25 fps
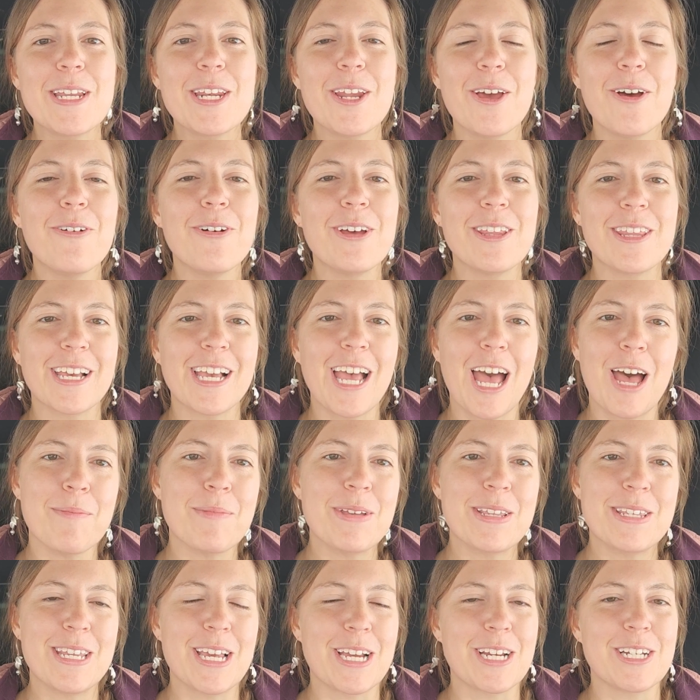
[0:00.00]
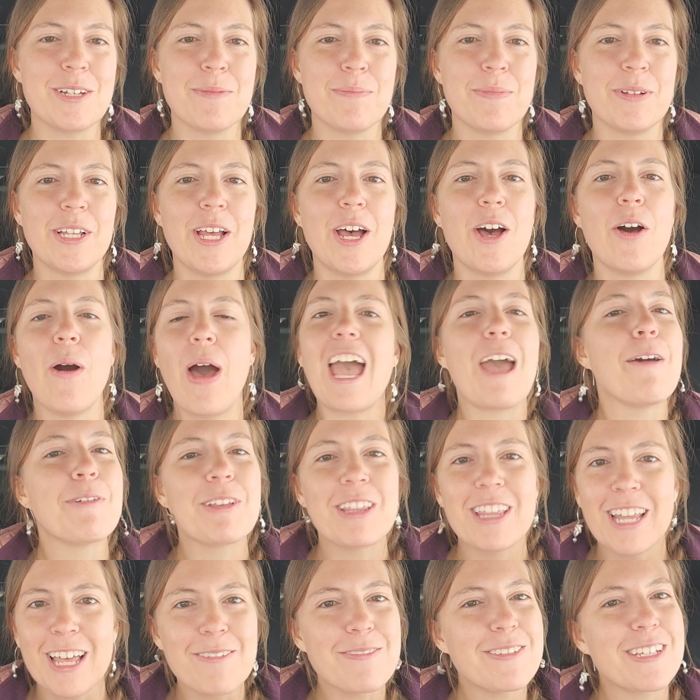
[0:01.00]
know in the comment section below. I would
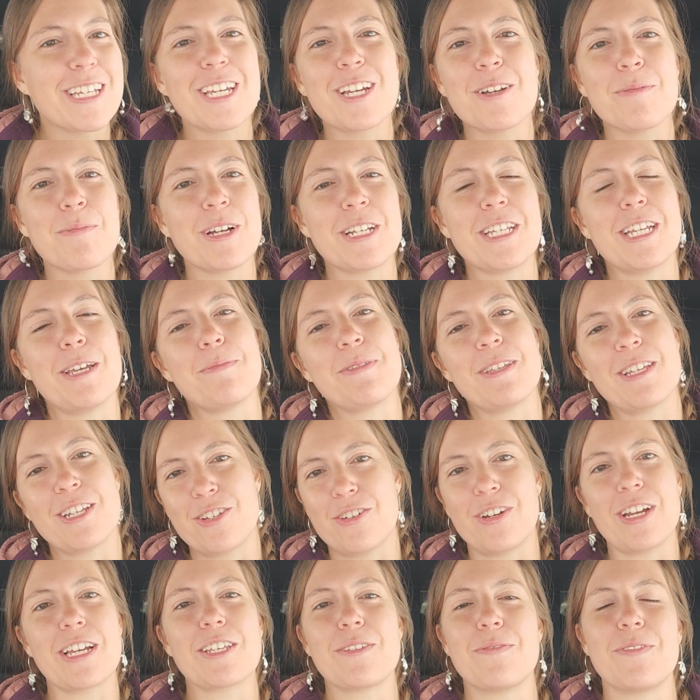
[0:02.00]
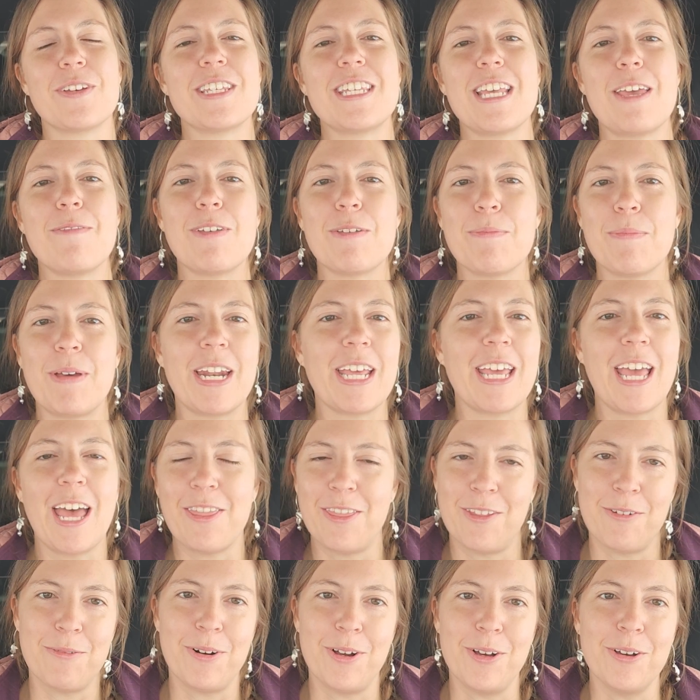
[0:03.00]
love to hear more tips and tricks for saving money on
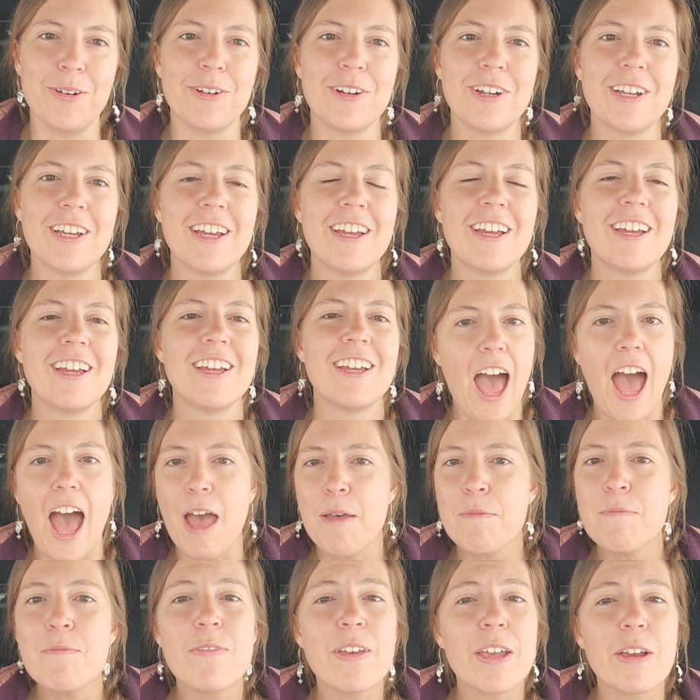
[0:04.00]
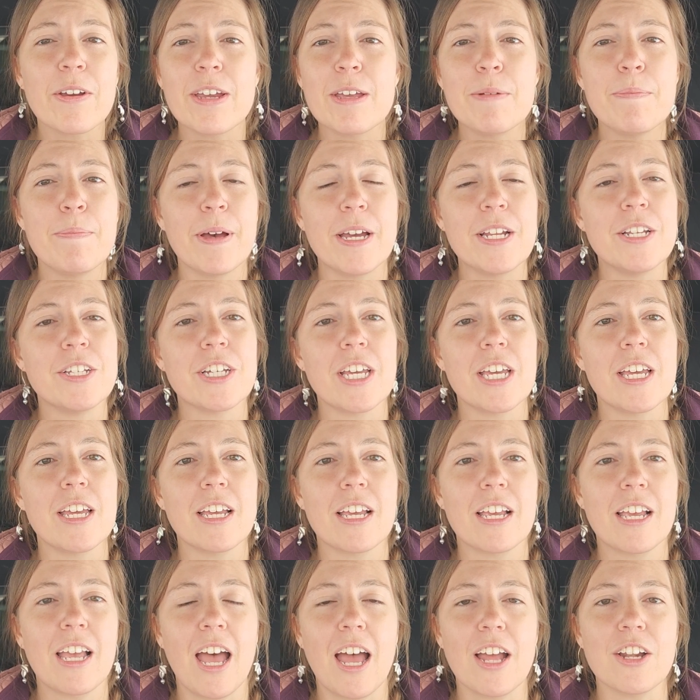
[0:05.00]
the road. I'm very budget
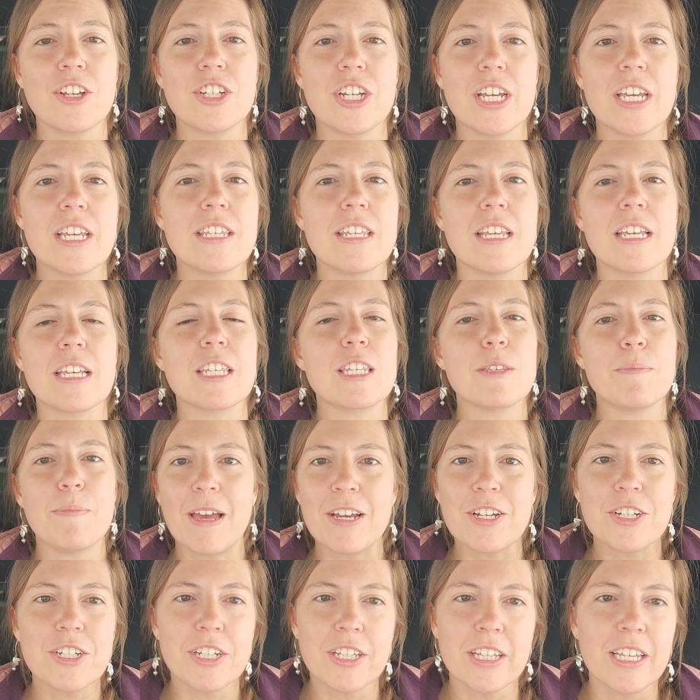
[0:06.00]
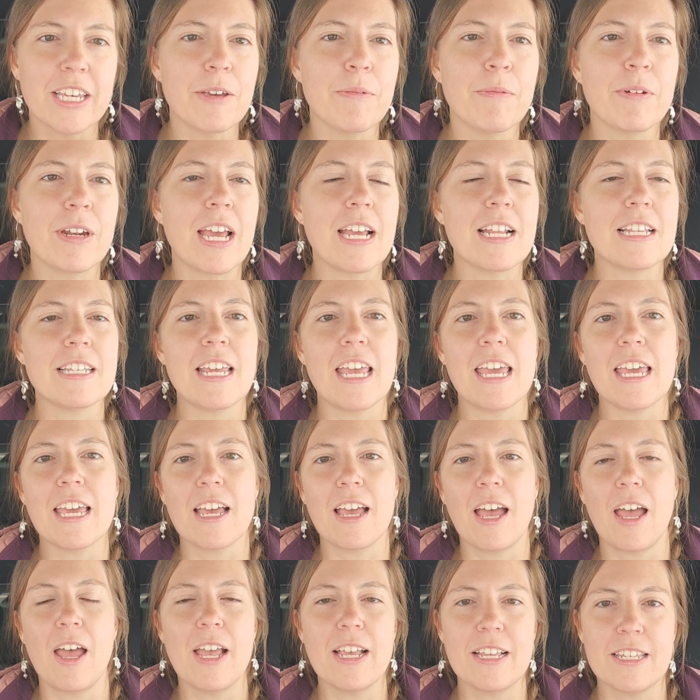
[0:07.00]
conscious, especially when I take
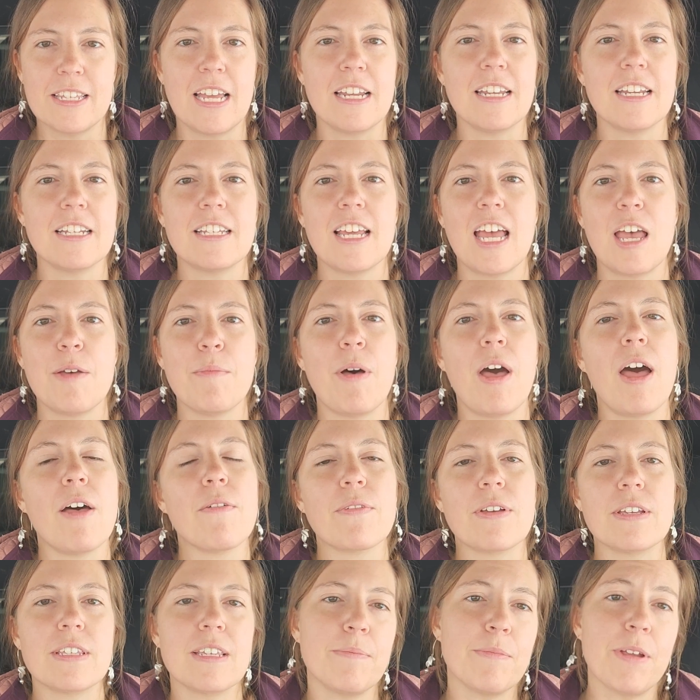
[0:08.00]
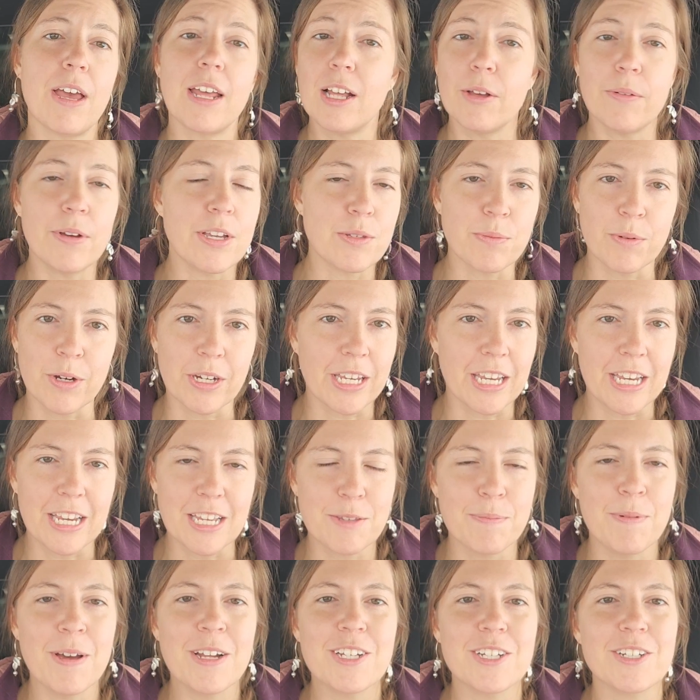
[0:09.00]
extended time off because I'm not always working
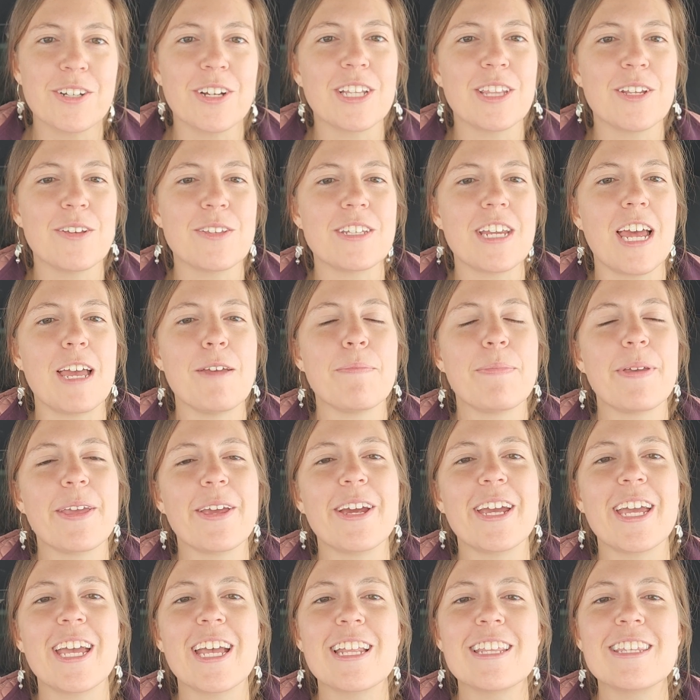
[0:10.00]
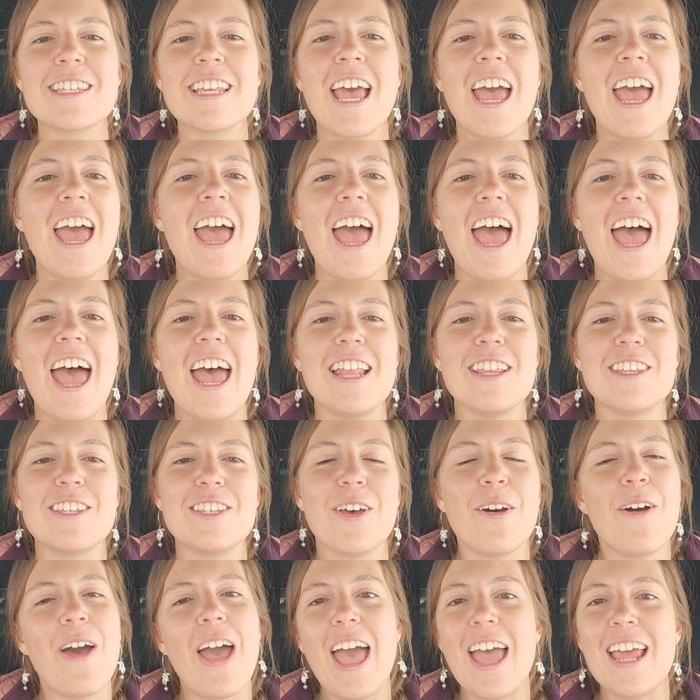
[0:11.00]
as much during those time periods. And
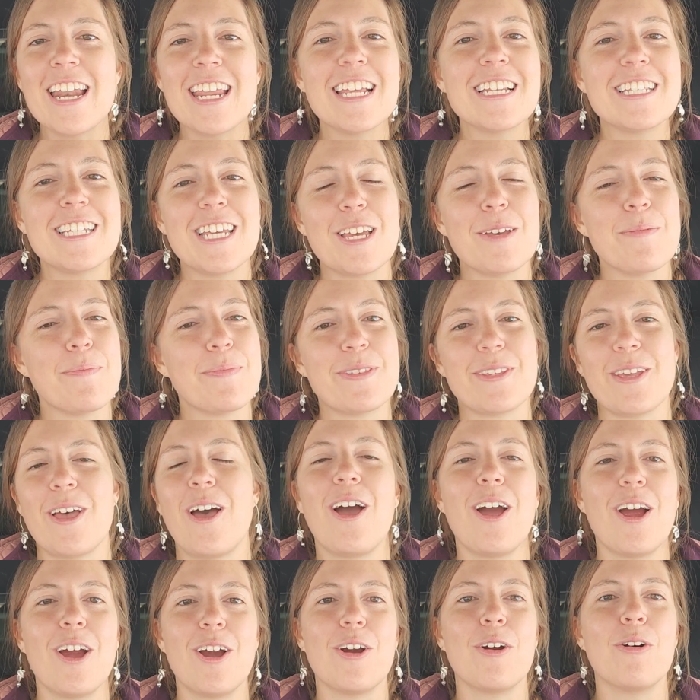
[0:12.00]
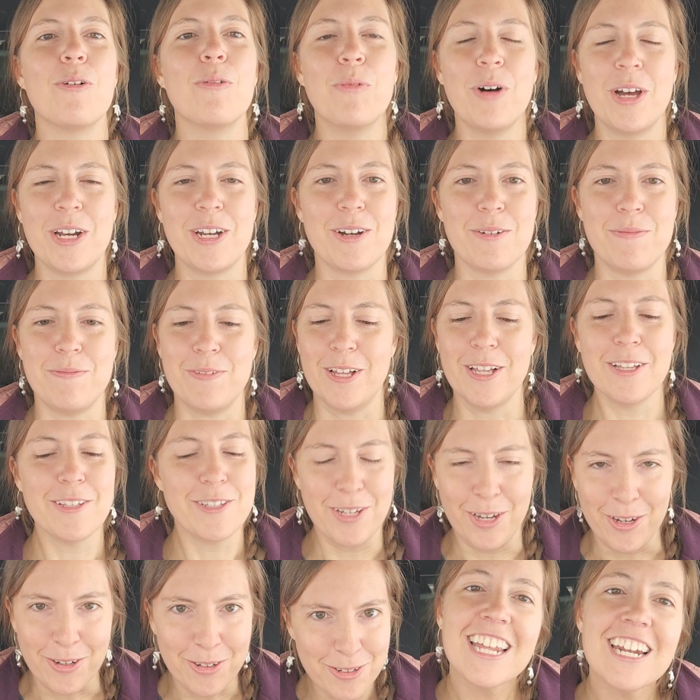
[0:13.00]
so any tips are wonderful.
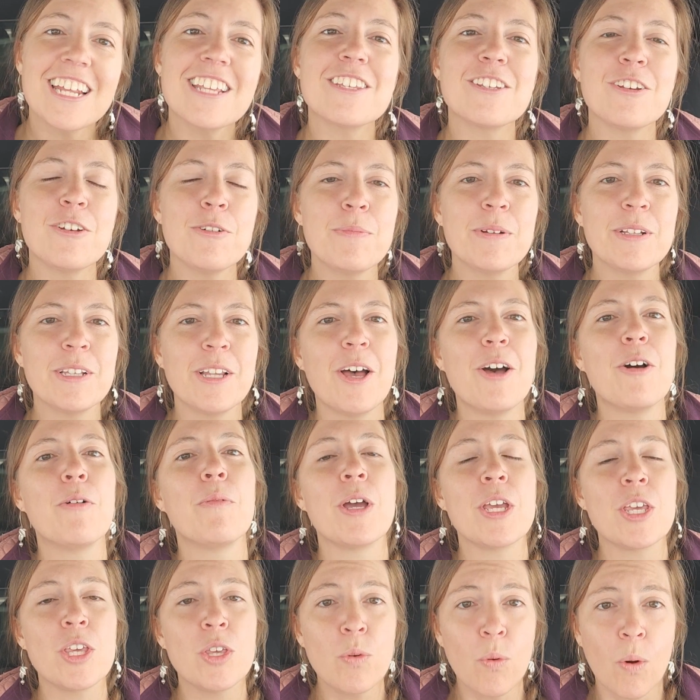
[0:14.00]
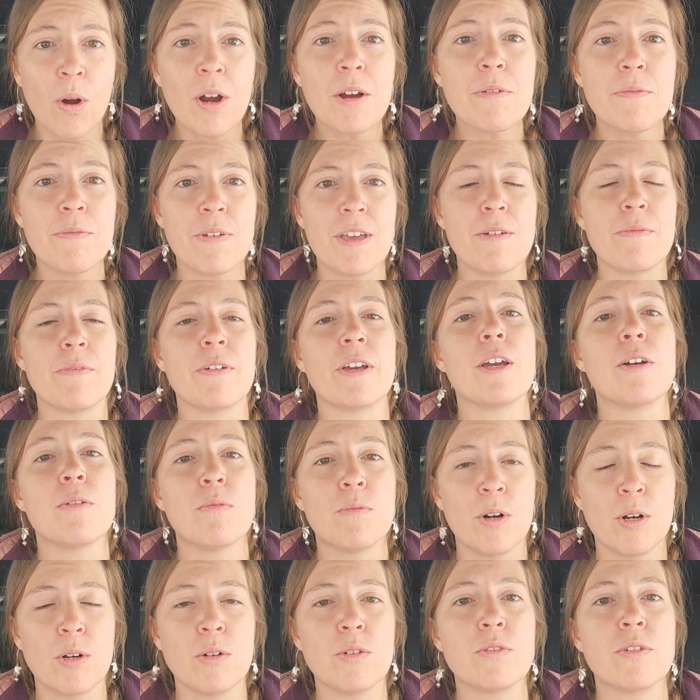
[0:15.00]
So let us know below what your favorite
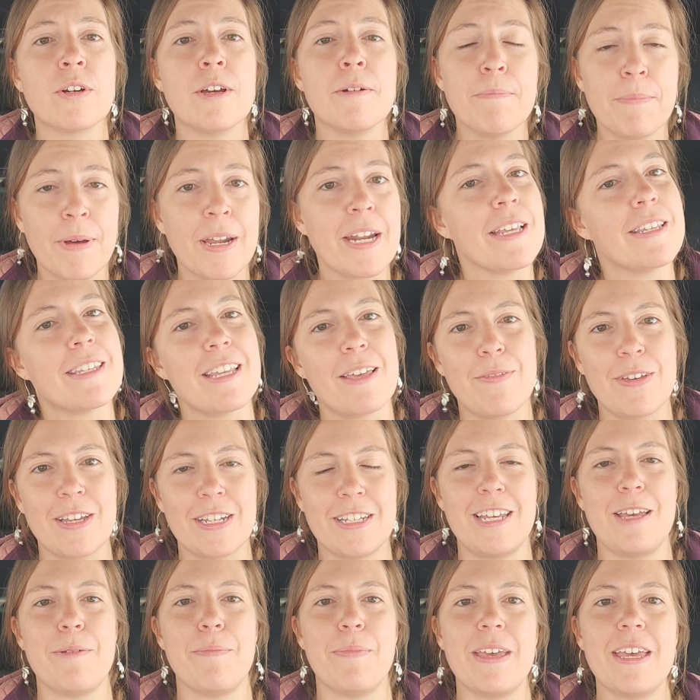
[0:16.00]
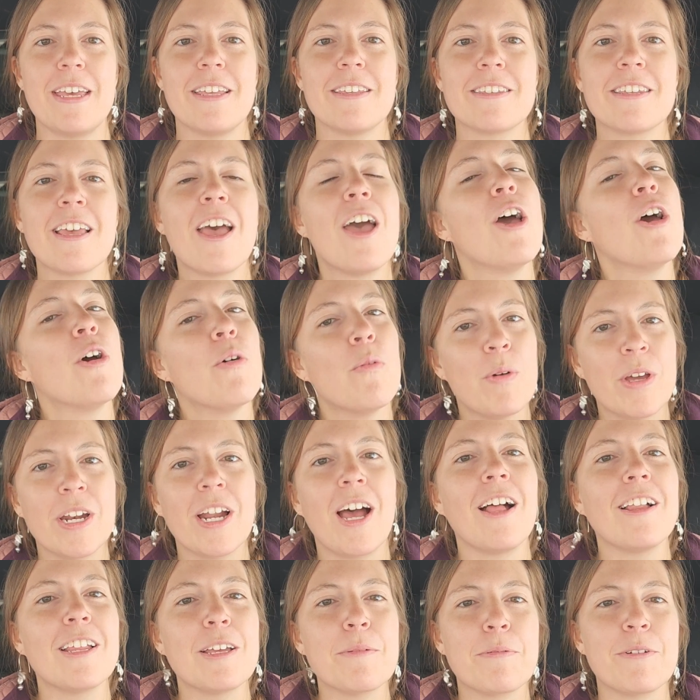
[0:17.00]
road trip money saving tip is. We'd
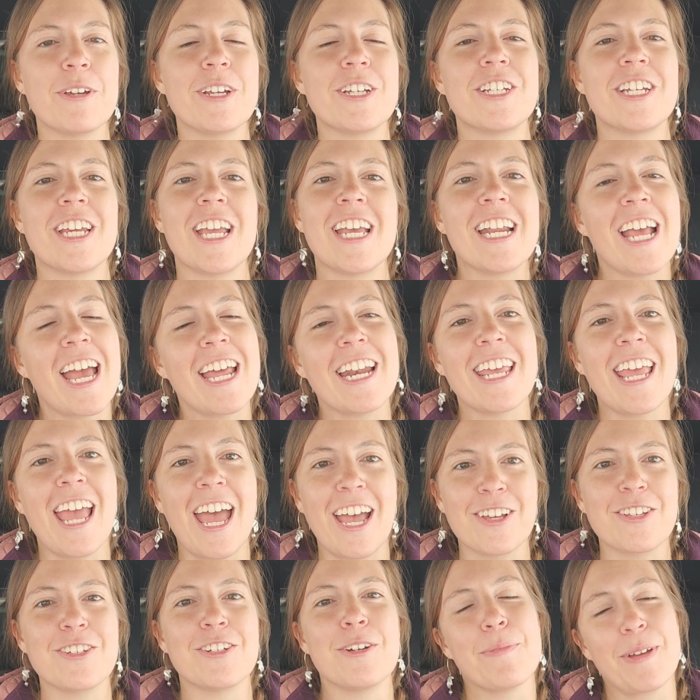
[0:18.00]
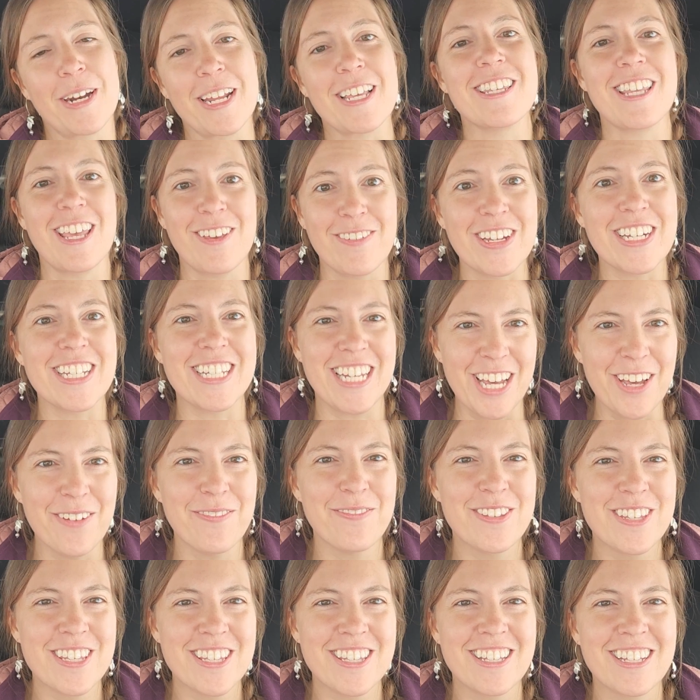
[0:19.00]
all appreciate any extra money saving
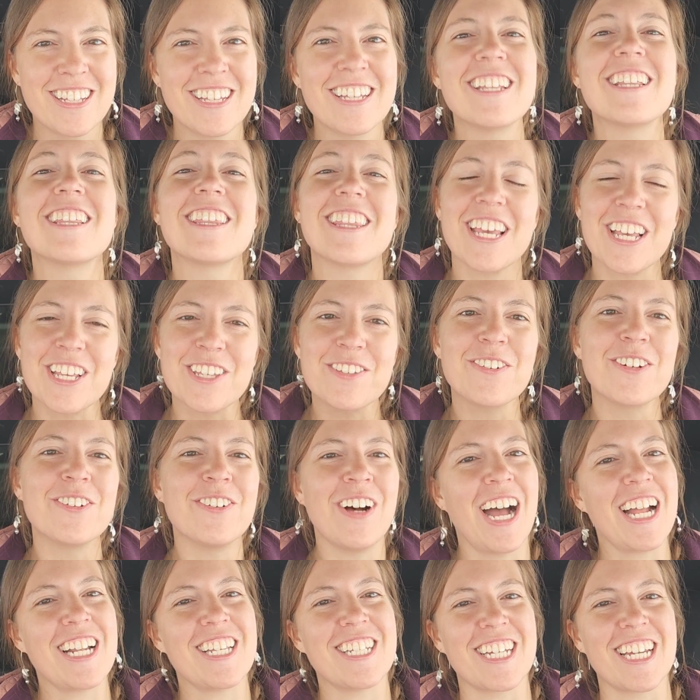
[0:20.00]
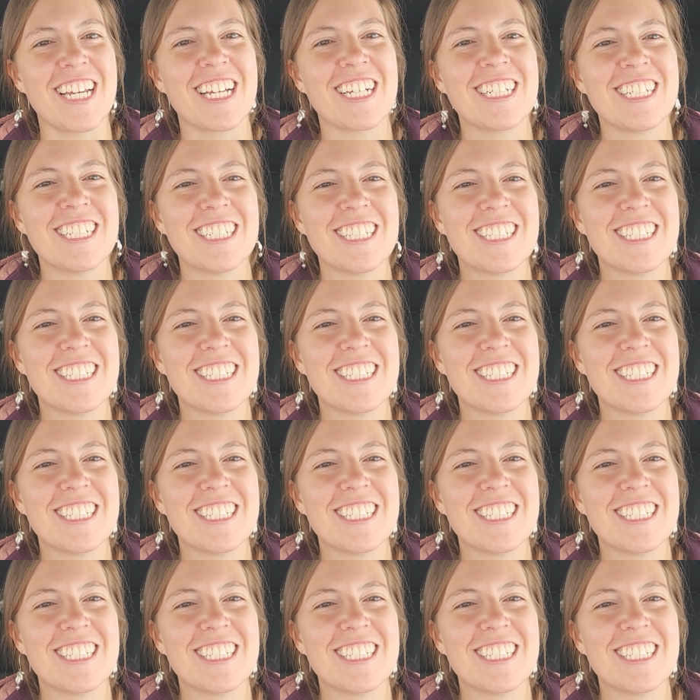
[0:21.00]
tips. Thanks for watching.